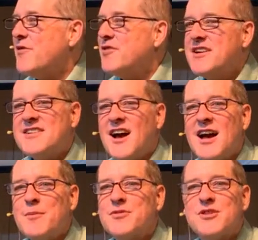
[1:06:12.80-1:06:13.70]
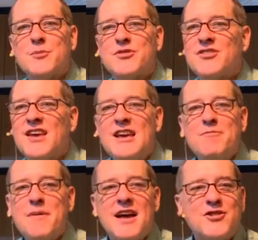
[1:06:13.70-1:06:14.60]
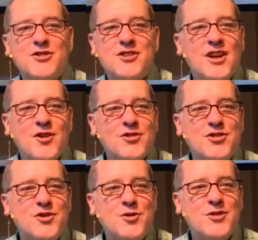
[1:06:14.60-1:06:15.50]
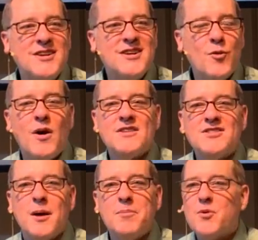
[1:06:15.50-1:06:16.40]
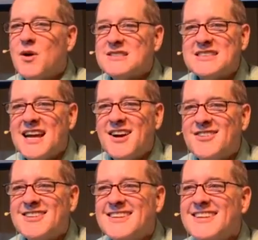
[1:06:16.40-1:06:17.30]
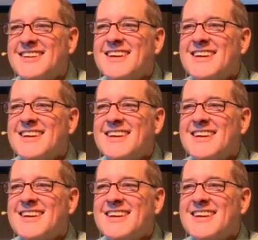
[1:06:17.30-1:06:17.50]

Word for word: Every time some slave master tells you what's up and what's down,